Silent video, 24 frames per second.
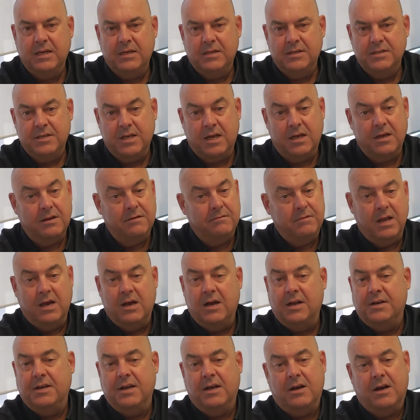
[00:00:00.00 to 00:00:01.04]
So
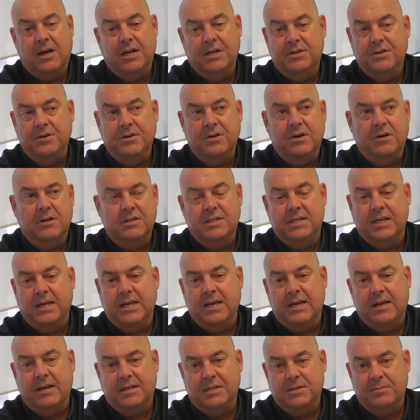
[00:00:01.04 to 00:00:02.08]
no, I do not see
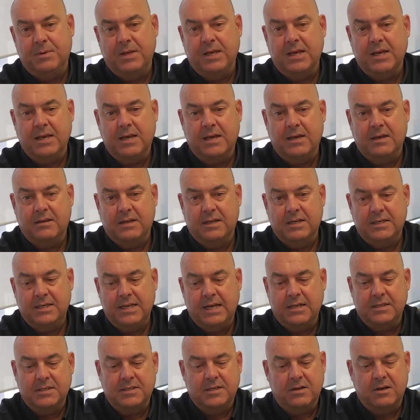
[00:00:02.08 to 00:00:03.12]
it as being a
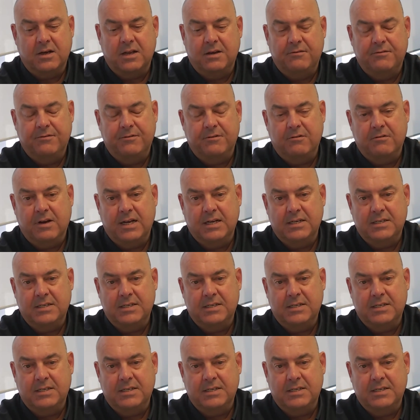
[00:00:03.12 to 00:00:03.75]
downside for